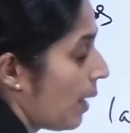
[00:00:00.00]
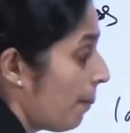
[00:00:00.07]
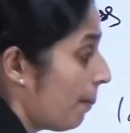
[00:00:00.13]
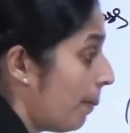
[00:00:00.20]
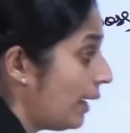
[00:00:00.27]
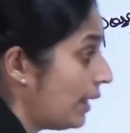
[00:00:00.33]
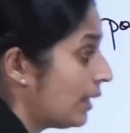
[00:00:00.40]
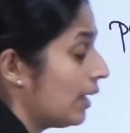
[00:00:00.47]

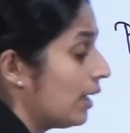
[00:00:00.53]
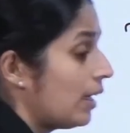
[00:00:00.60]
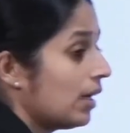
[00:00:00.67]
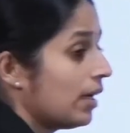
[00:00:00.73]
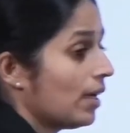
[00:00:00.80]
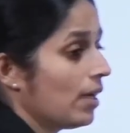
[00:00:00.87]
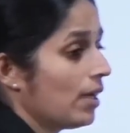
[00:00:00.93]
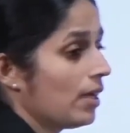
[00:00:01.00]
But
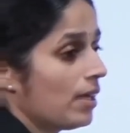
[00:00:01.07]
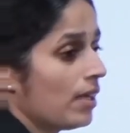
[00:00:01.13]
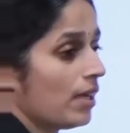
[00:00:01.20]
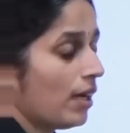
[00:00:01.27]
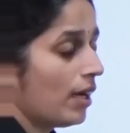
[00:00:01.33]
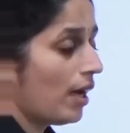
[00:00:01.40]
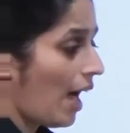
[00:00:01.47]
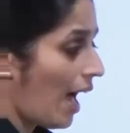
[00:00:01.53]

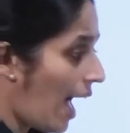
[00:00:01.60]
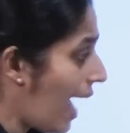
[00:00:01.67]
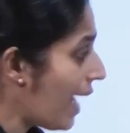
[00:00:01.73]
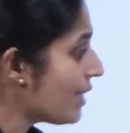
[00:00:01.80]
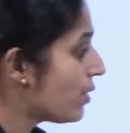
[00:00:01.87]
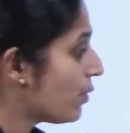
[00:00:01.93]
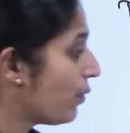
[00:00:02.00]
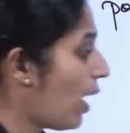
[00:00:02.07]

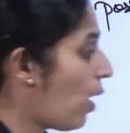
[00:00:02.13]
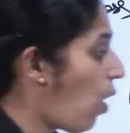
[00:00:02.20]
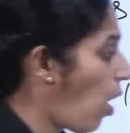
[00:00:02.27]
as we have